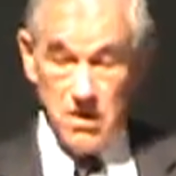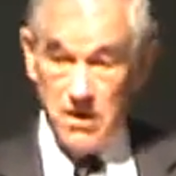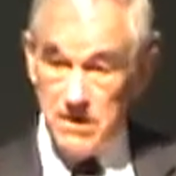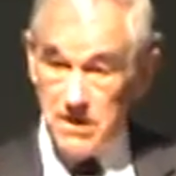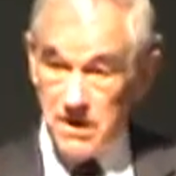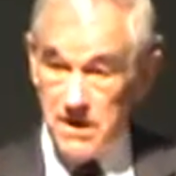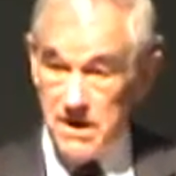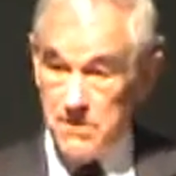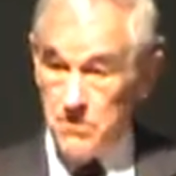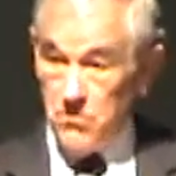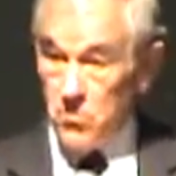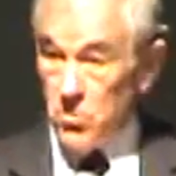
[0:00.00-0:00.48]
I
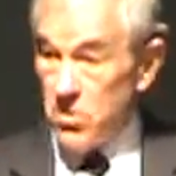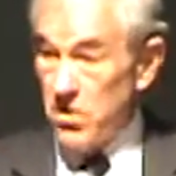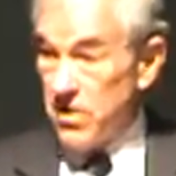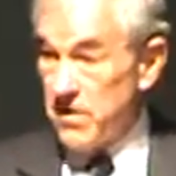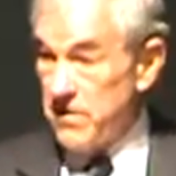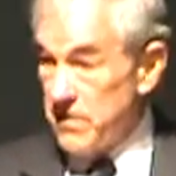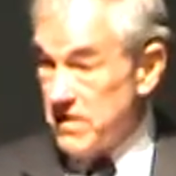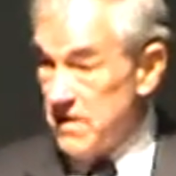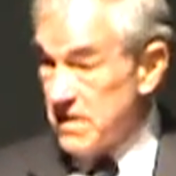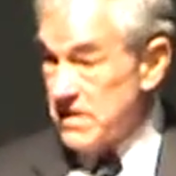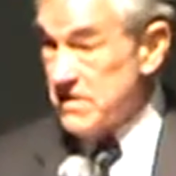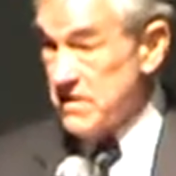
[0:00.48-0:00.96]
need more
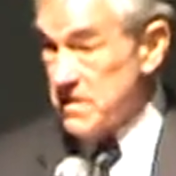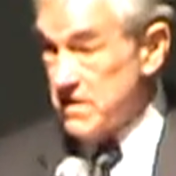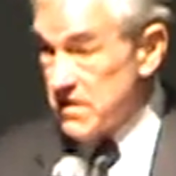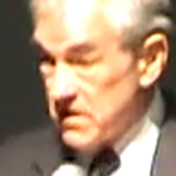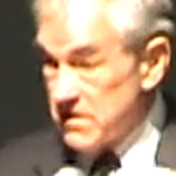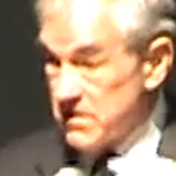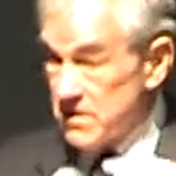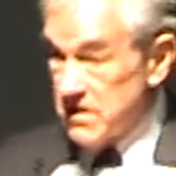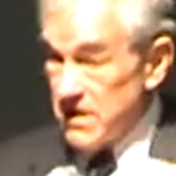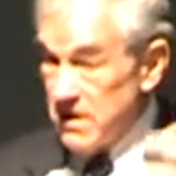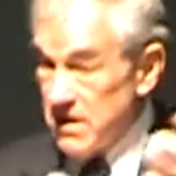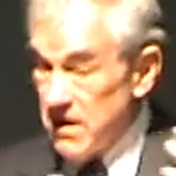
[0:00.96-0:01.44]
of this,
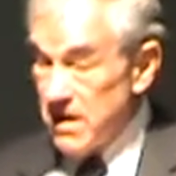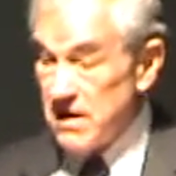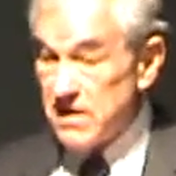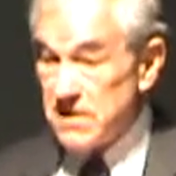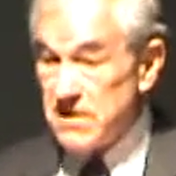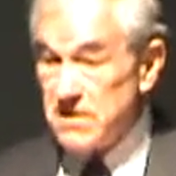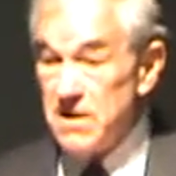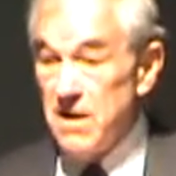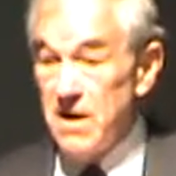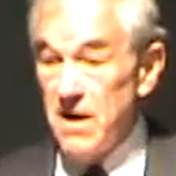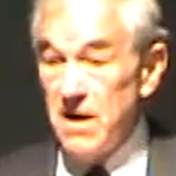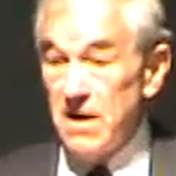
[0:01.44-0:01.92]
this, and
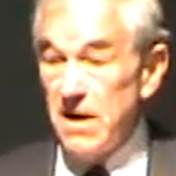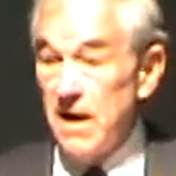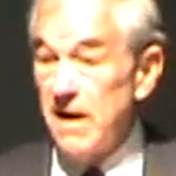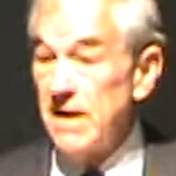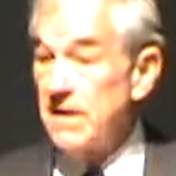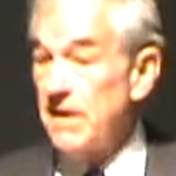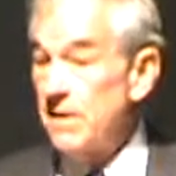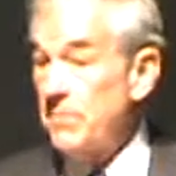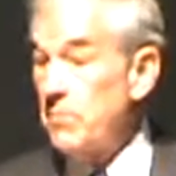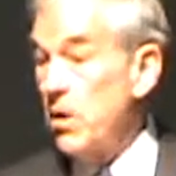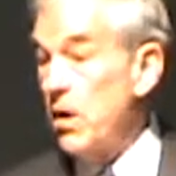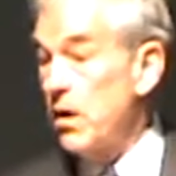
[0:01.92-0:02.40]
this.
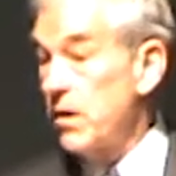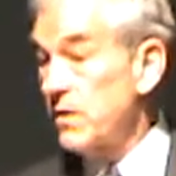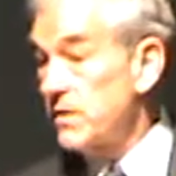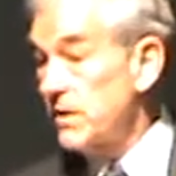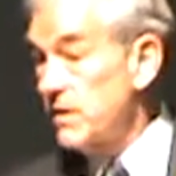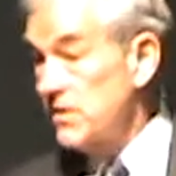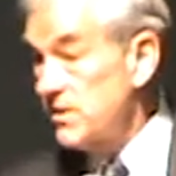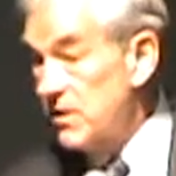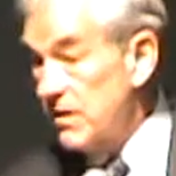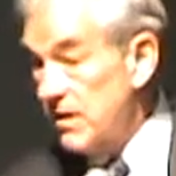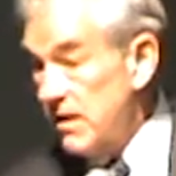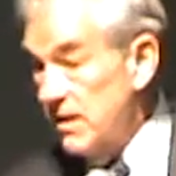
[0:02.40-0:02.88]
And the
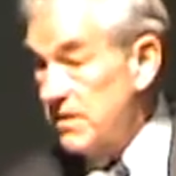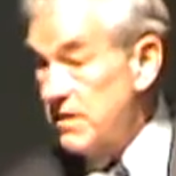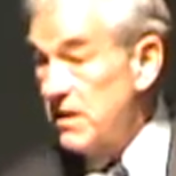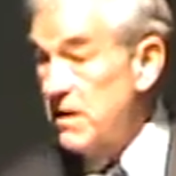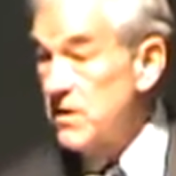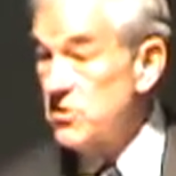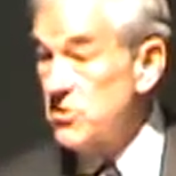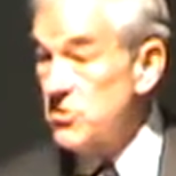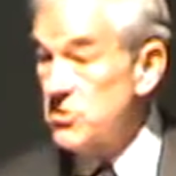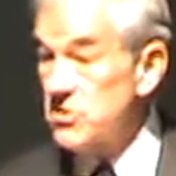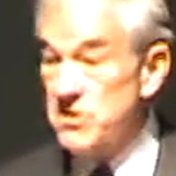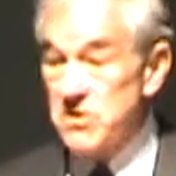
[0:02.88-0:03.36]
politician
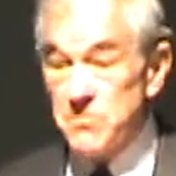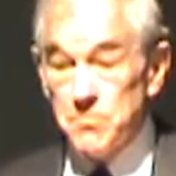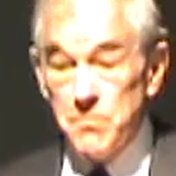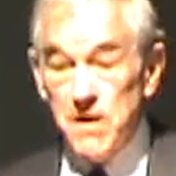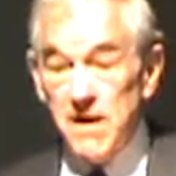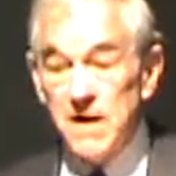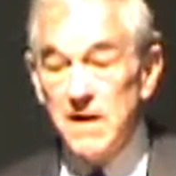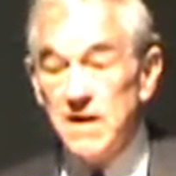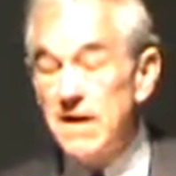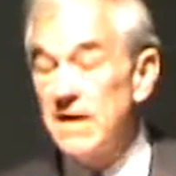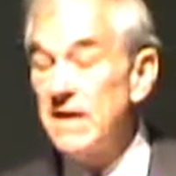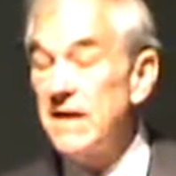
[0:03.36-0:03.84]
continues to
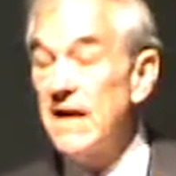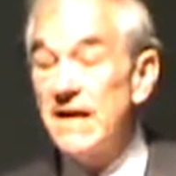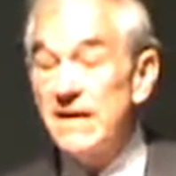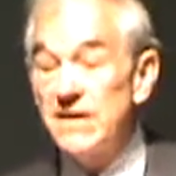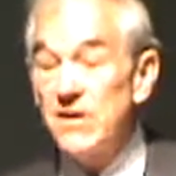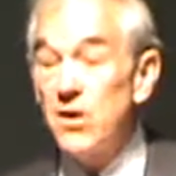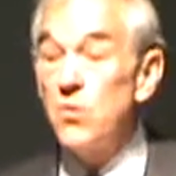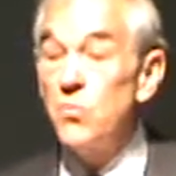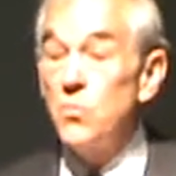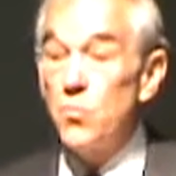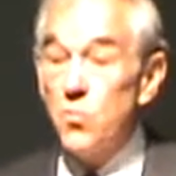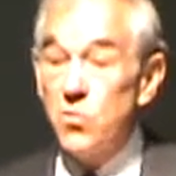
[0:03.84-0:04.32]
spend, and they
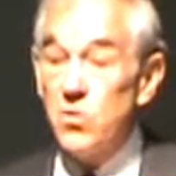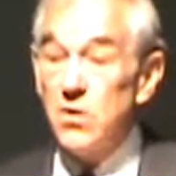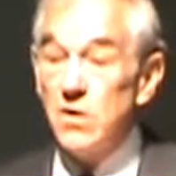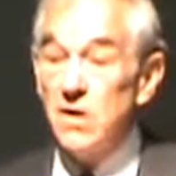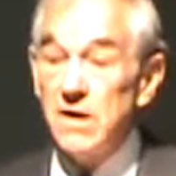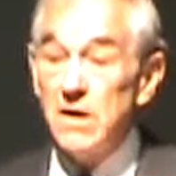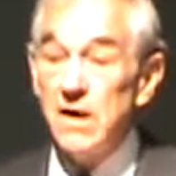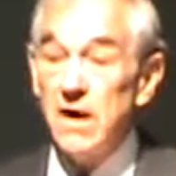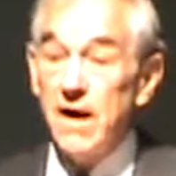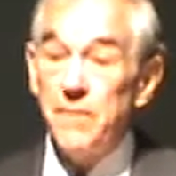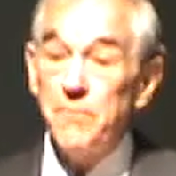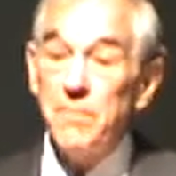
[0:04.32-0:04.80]
don't
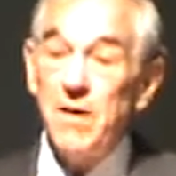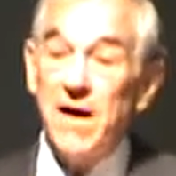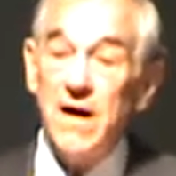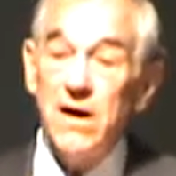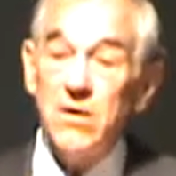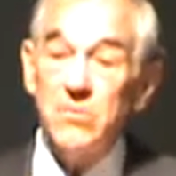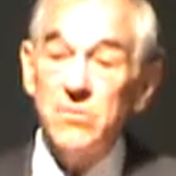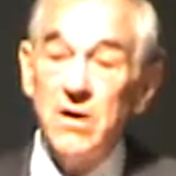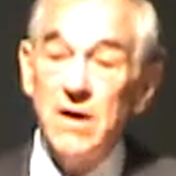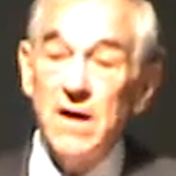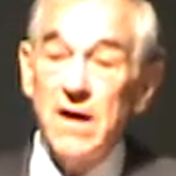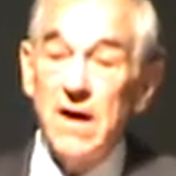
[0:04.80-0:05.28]
worry
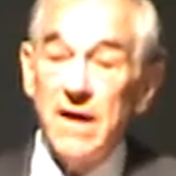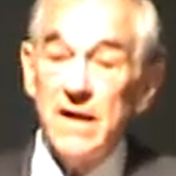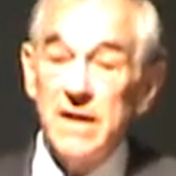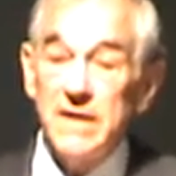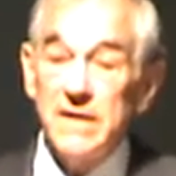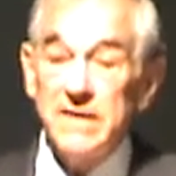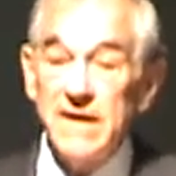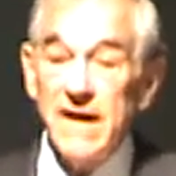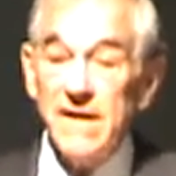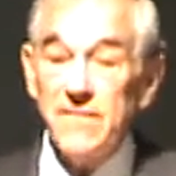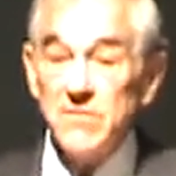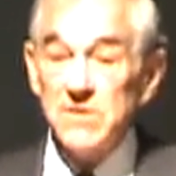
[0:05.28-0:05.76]
about the
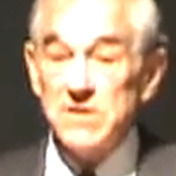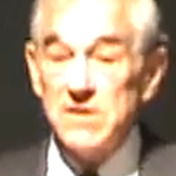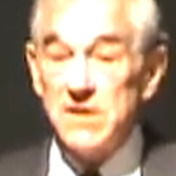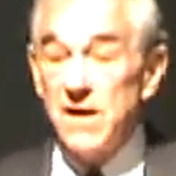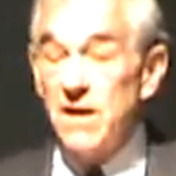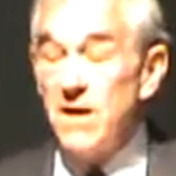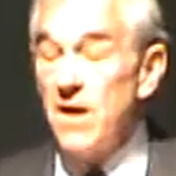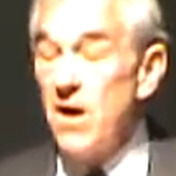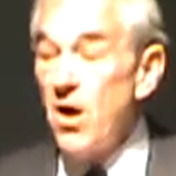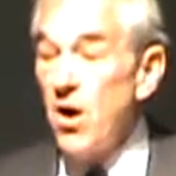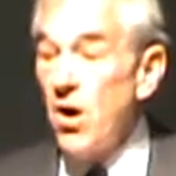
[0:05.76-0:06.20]
deficit.